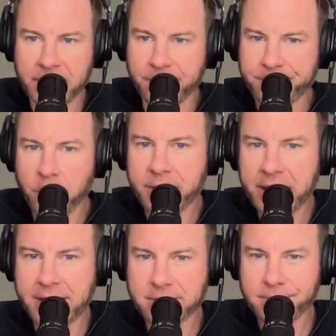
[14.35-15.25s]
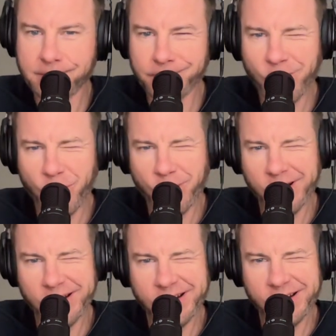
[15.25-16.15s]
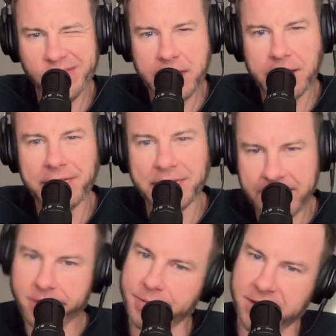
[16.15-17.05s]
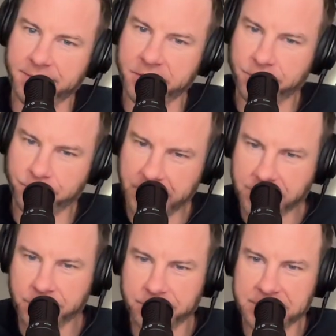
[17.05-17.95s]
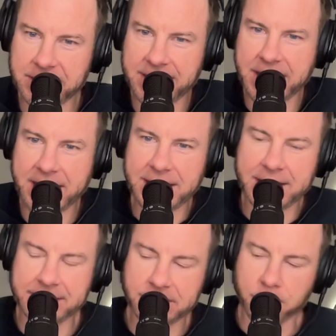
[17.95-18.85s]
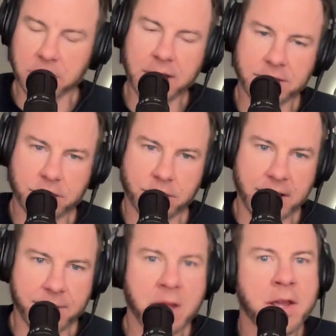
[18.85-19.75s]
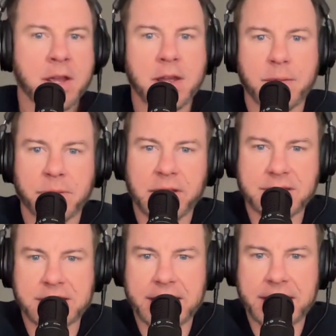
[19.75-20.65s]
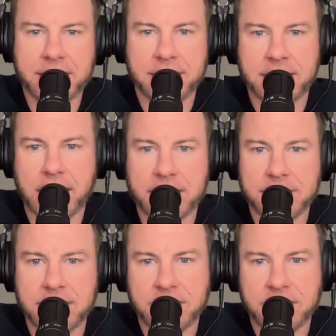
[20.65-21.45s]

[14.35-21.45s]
a film that has more than a little bit of the original's DNA in its bloodstream. But let's dig in, guys.